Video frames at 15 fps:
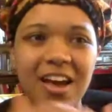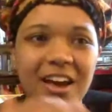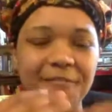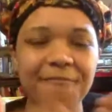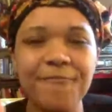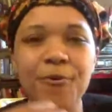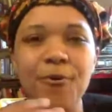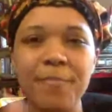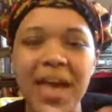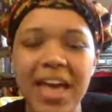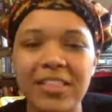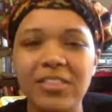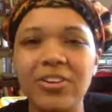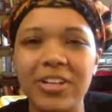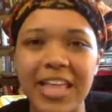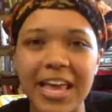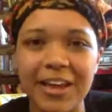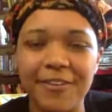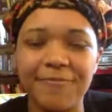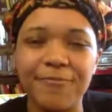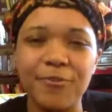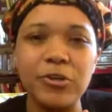format look like
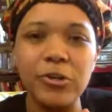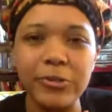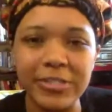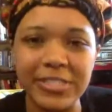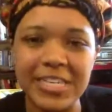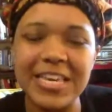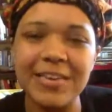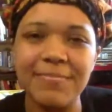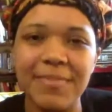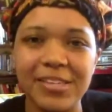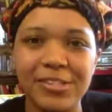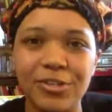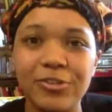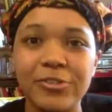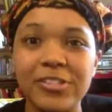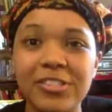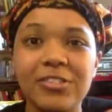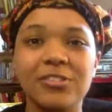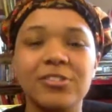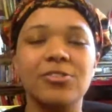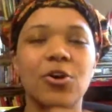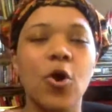for your team as you're
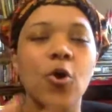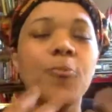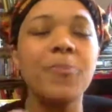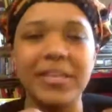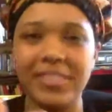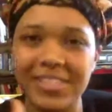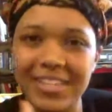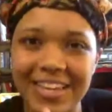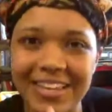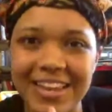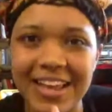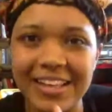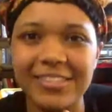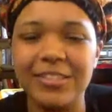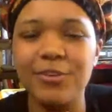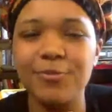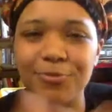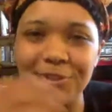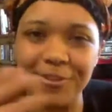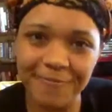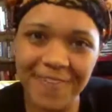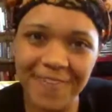still hoping to connect
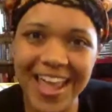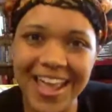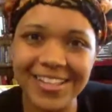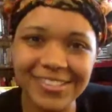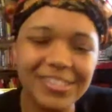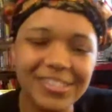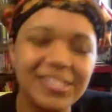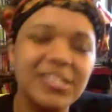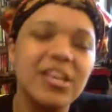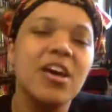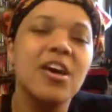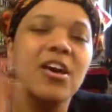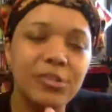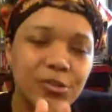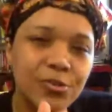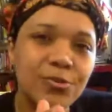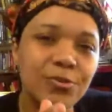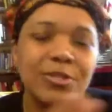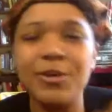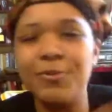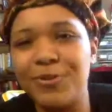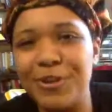Liberty fans to
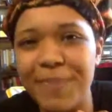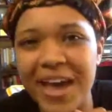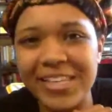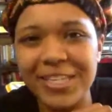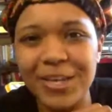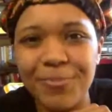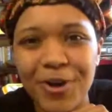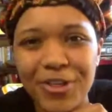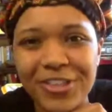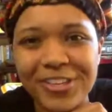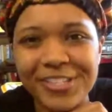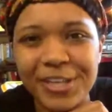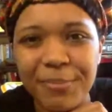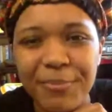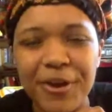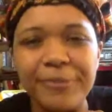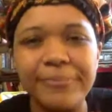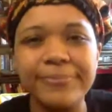Liberty basketball this summer?